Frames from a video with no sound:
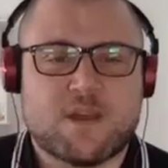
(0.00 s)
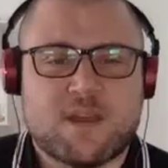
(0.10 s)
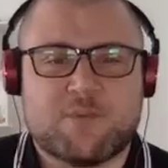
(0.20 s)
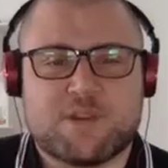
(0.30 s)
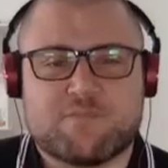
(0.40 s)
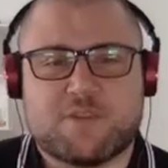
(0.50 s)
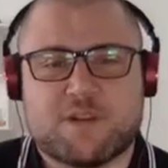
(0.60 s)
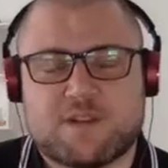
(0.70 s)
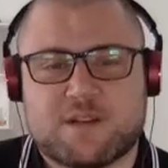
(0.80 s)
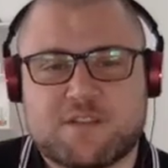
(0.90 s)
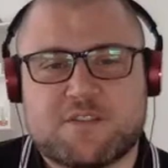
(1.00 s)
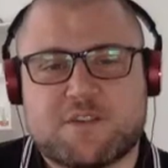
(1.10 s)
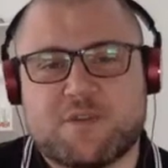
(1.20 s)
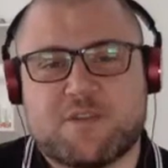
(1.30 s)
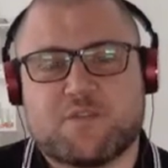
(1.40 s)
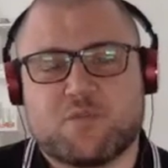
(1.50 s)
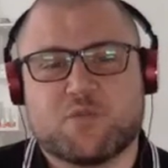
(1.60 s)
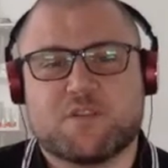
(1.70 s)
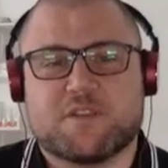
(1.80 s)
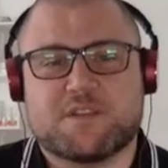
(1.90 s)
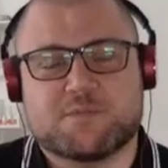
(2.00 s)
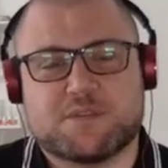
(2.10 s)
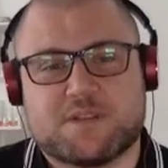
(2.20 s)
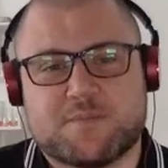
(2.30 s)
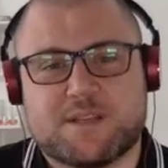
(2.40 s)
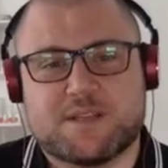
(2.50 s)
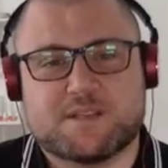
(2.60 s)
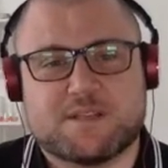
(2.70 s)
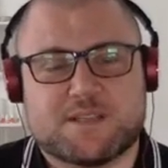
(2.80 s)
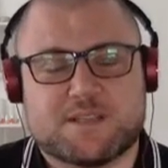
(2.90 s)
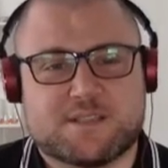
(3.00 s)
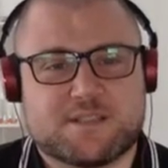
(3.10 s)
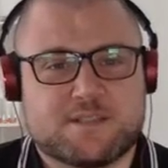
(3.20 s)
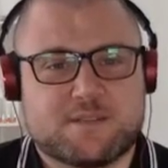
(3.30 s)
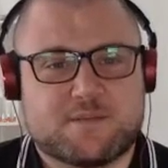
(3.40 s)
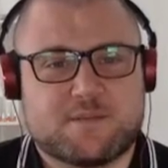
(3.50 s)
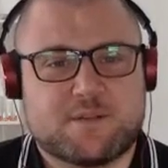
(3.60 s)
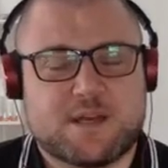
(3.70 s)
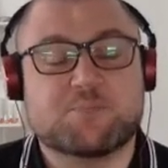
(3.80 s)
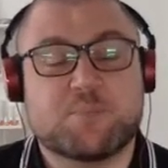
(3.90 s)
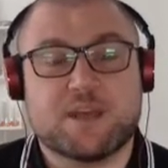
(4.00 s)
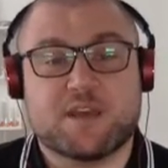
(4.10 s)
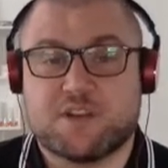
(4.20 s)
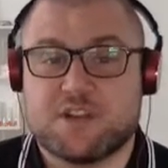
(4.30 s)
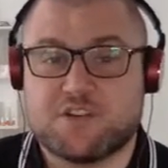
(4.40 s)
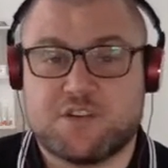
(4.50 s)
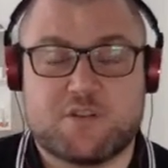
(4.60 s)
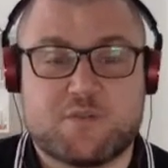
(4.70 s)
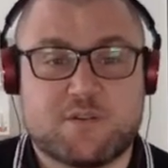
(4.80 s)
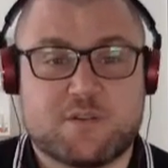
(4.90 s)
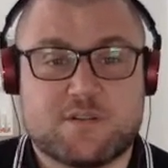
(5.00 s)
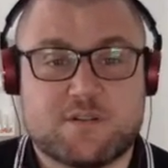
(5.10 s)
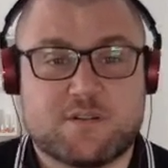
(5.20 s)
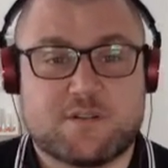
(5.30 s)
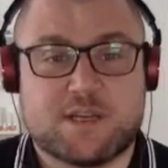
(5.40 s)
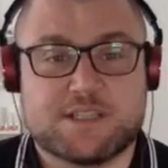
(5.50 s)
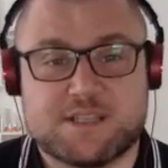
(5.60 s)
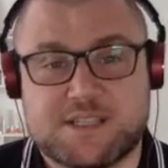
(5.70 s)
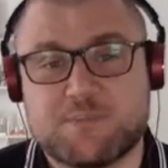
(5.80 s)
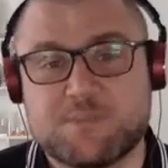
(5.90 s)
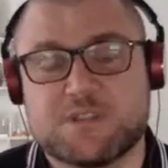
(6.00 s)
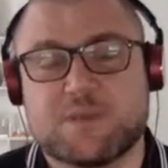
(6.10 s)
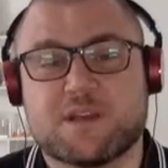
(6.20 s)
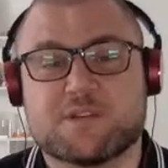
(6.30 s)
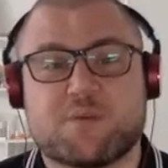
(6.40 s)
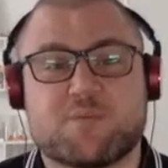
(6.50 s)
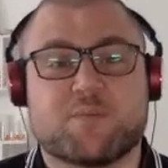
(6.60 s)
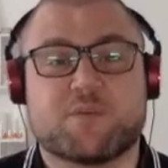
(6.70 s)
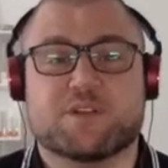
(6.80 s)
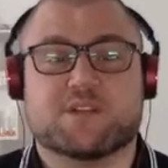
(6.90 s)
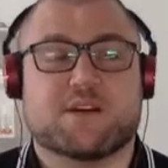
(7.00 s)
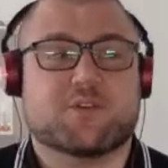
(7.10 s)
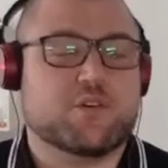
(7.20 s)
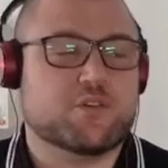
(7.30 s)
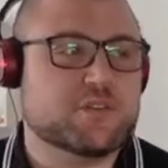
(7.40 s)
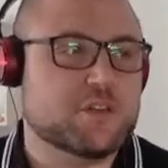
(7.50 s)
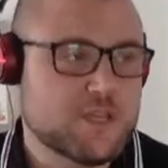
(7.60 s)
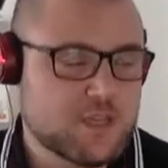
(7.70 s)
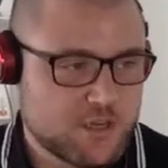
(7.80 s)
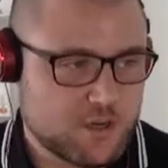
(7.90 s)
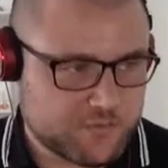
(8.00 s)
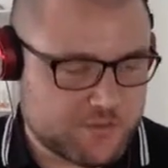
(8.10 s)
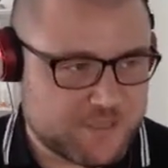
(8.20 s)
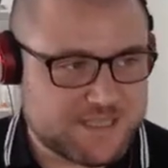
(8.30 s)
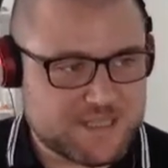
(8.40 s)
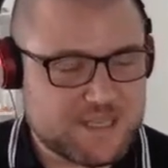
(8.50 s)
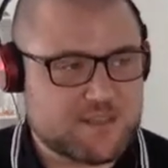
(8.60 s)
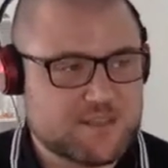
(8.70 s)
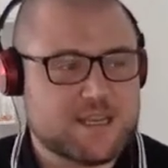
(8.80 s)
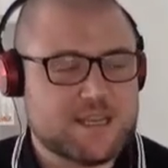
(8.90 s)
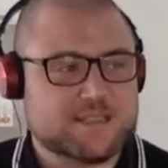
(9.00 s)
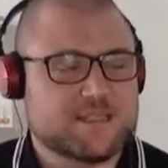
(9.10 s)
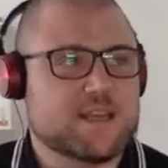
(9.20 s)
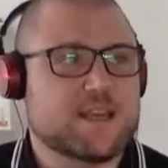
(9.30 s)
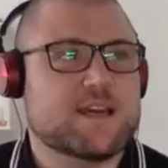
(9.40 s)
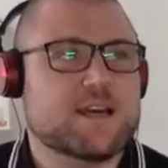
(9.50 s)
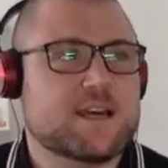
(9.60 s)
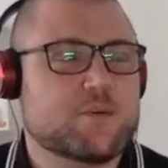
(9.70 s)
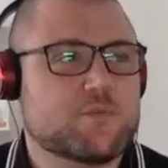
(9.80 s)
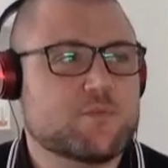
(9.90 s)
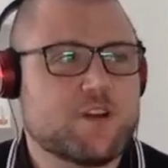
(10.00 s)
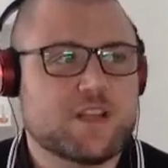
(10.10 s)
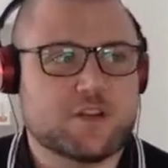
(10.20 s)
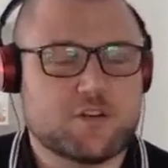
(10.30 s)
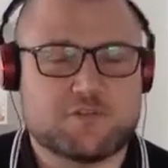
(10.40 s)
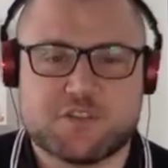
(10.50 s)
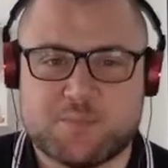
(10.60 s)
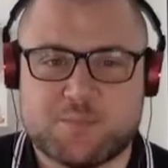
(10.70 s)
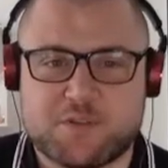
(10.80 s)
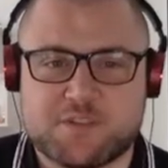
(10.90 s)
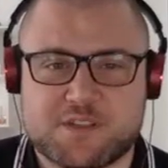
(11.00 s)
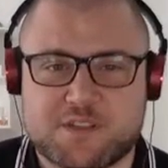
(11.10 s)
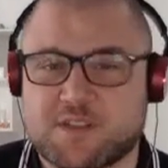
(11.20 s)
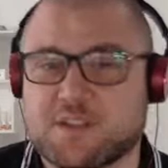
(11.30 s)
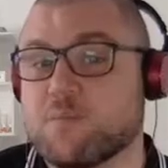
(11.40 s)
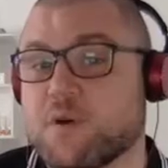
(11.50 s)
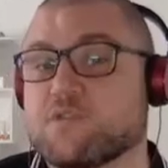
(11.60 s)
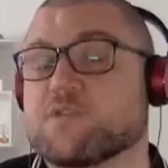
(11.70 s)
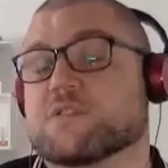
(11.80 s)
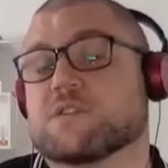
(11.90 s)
we didn't really. I don't think we thought that this was going to be as big of an issue as it seems to be, because when we put this out on Twitter yesterday, we had a lot of responses. I think the most